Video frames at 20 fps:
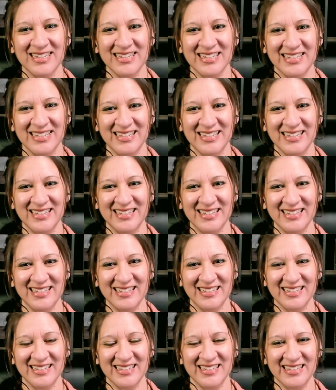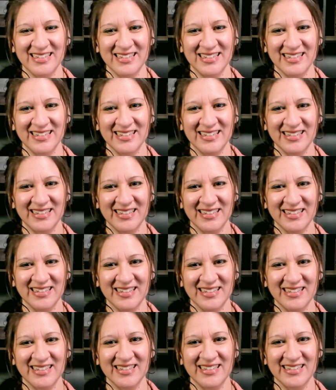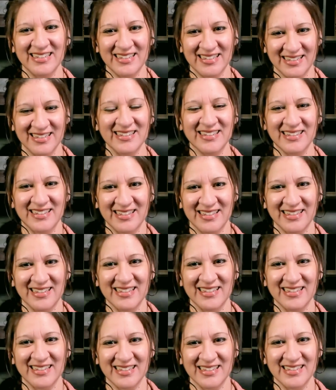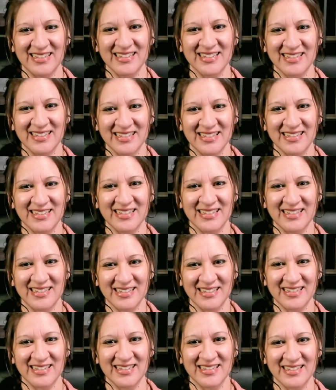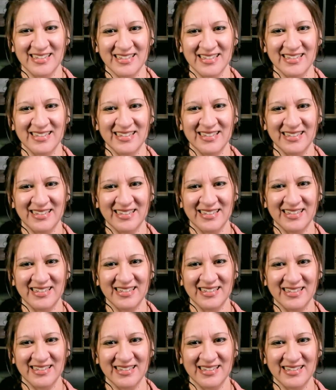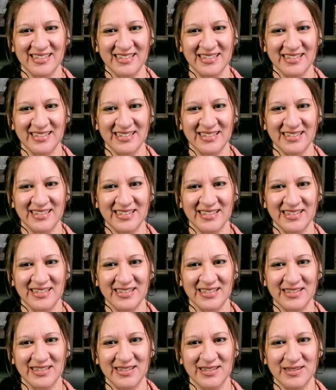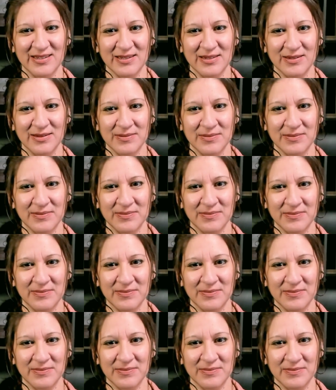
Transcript: No words are spoken by the person on screen.